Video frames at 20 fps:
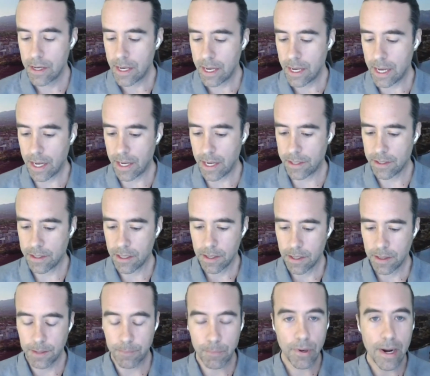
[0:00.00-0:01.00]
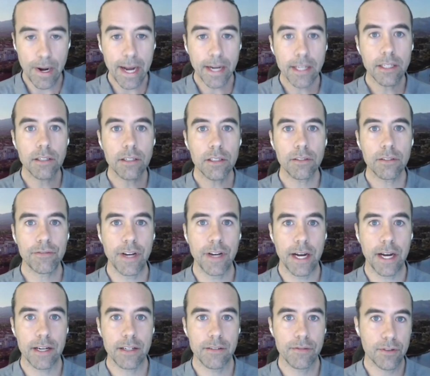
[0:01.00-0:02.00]
And the practical
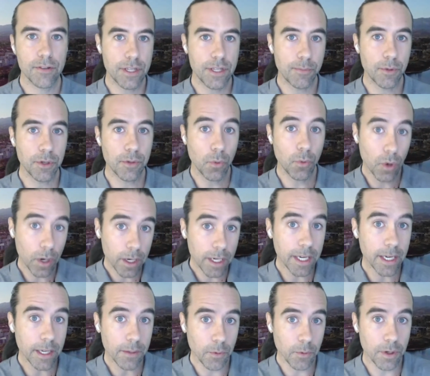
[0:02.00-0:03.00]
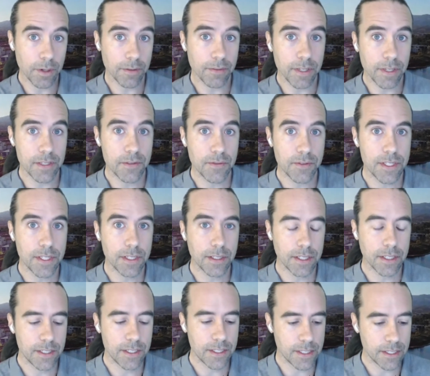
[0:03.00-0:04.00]
effect for someone working in one of these
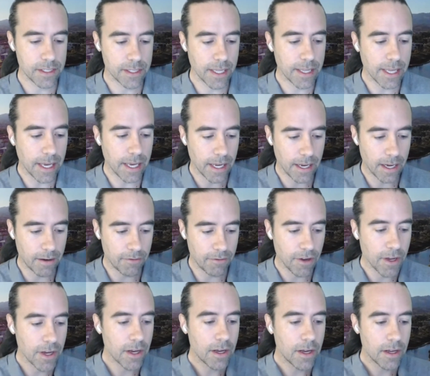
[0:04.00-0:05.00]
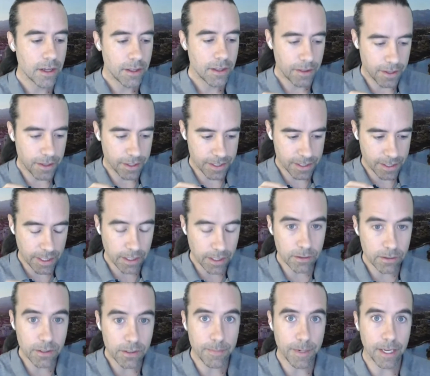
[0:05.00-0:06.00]
facilities is that they have the
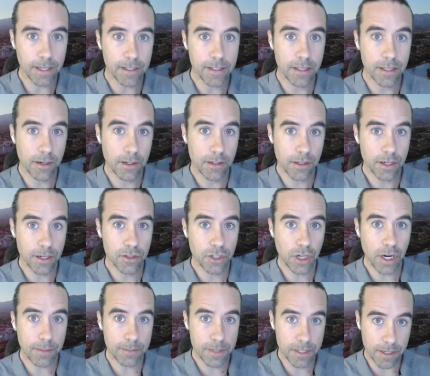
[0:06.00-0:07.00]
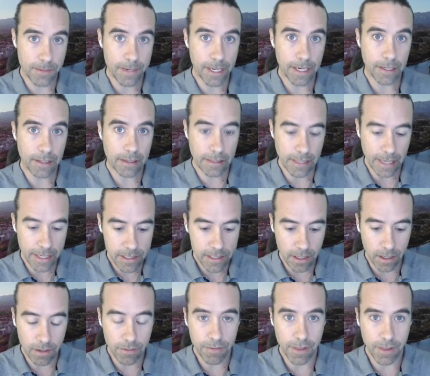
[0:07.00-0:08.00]
skill demand, their jobs demand less of